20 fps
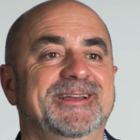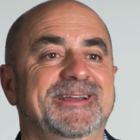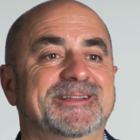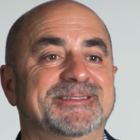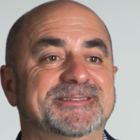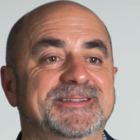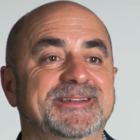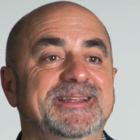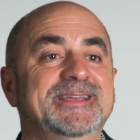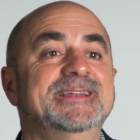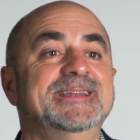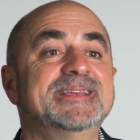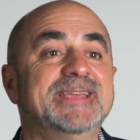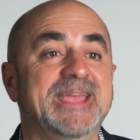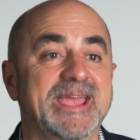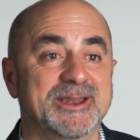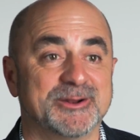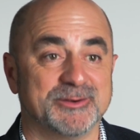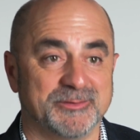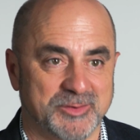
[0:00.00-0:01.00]
It's an
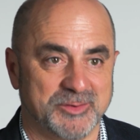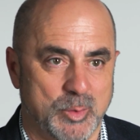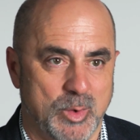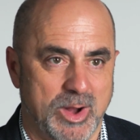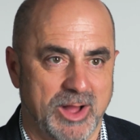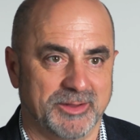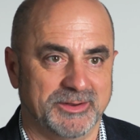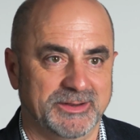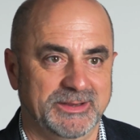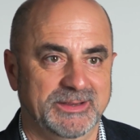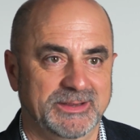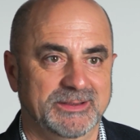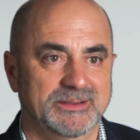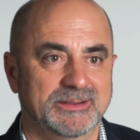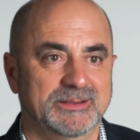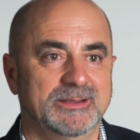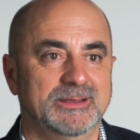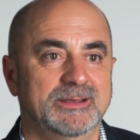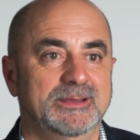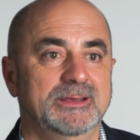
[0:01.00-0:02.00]
indicator of quality.
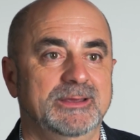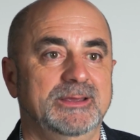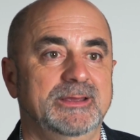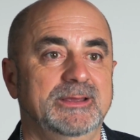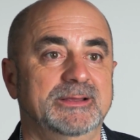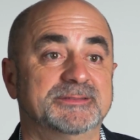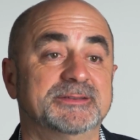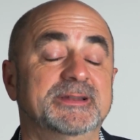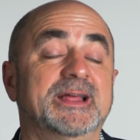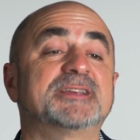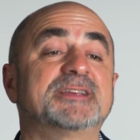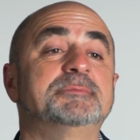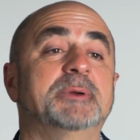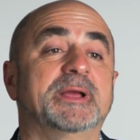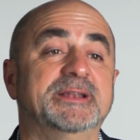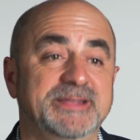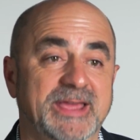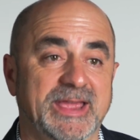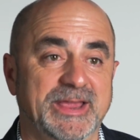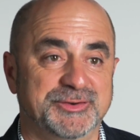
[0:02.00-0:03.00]
It's an
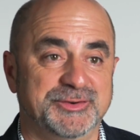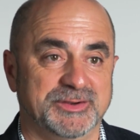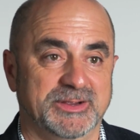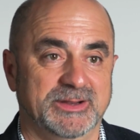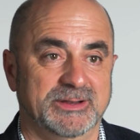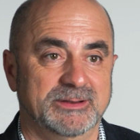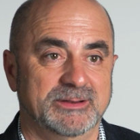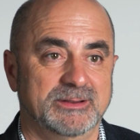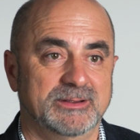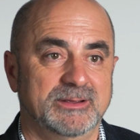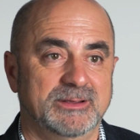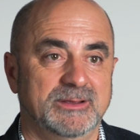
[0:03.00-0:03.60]
expectation